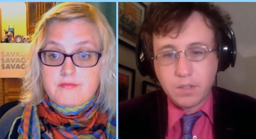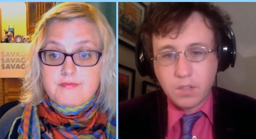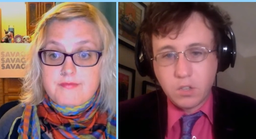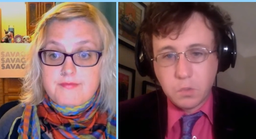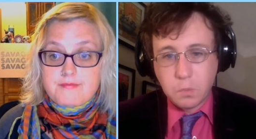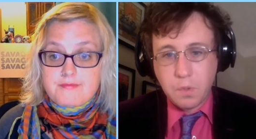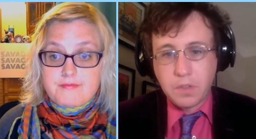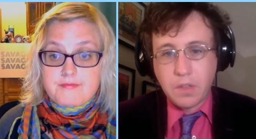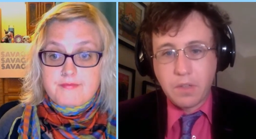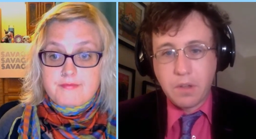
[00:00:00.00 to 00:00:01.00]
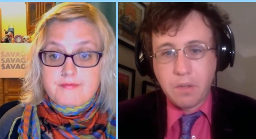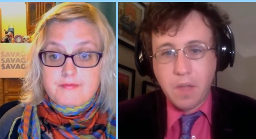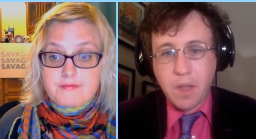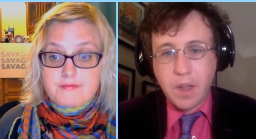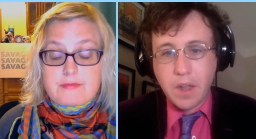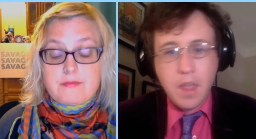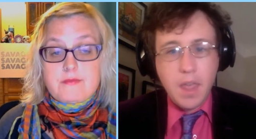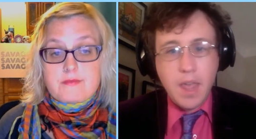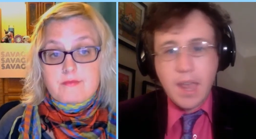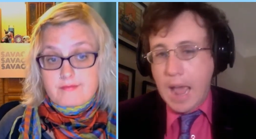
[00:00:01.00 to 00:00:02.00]
Speaker 1: he just won South Carolina.
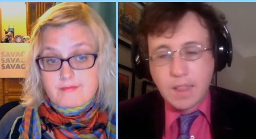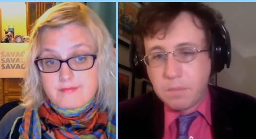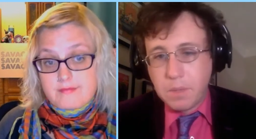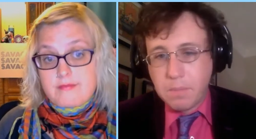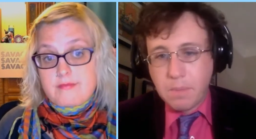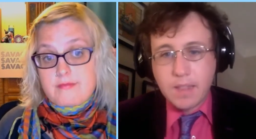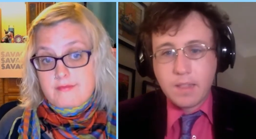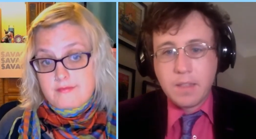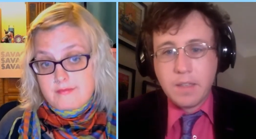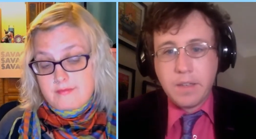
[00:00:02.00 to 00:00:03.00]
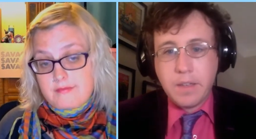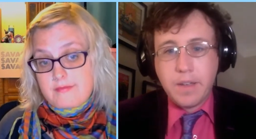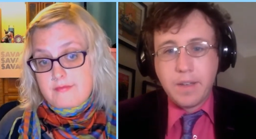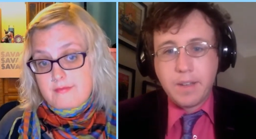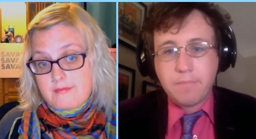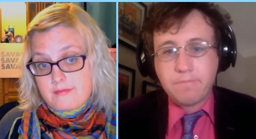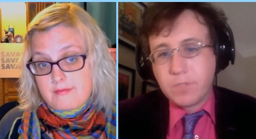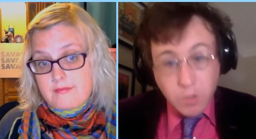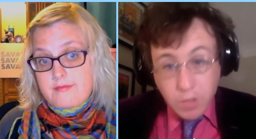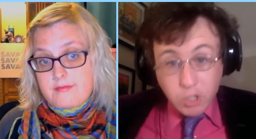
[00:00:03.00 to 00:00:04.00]
It had to be Biden. Um,
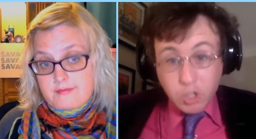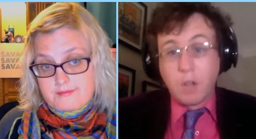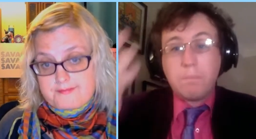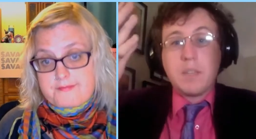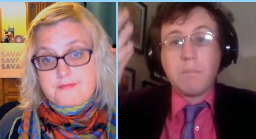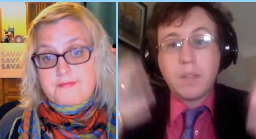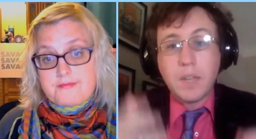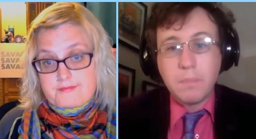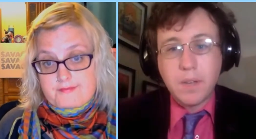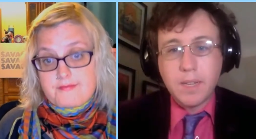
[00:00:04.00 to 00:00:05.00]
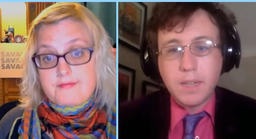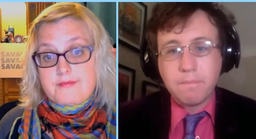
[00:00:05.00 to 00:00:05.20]
so they jumped in behind Biden.